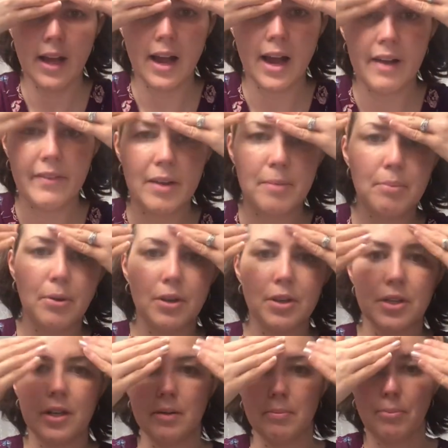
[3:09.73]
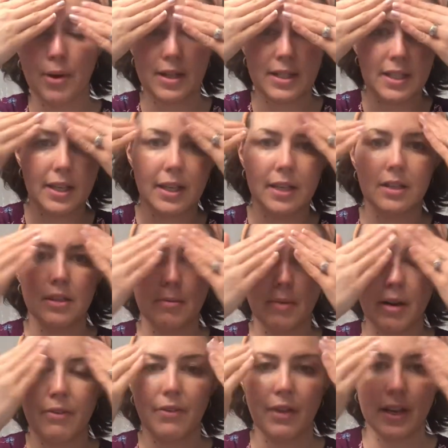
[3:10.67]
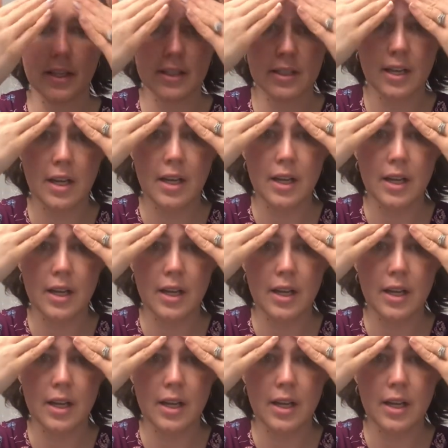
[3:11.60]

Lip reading: and then press it into my face.